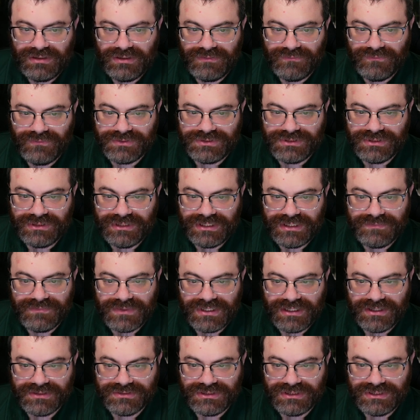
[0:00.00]
Unfortunately, I'm
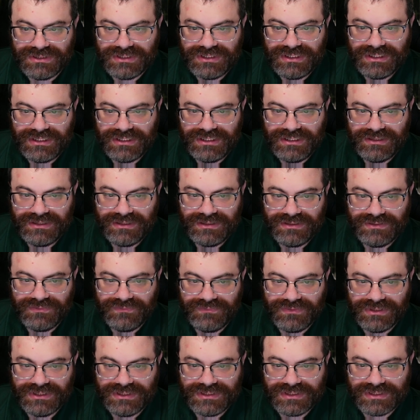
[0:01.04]
not actually seeing anything to
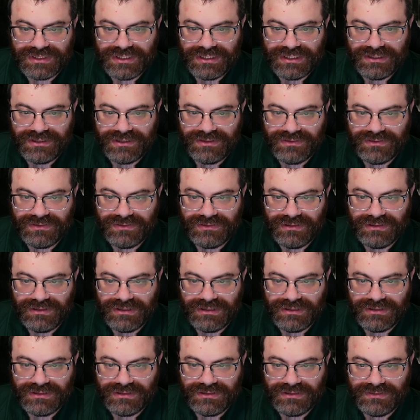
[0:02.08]
really scan.
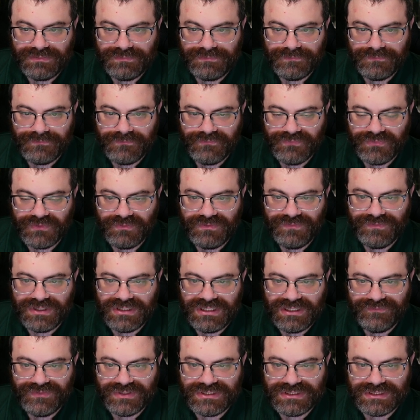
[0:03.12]
Um, we finally
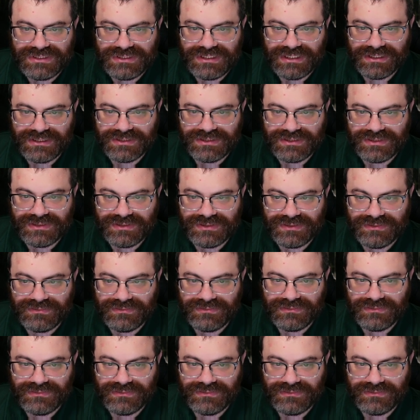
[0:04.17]
have a six.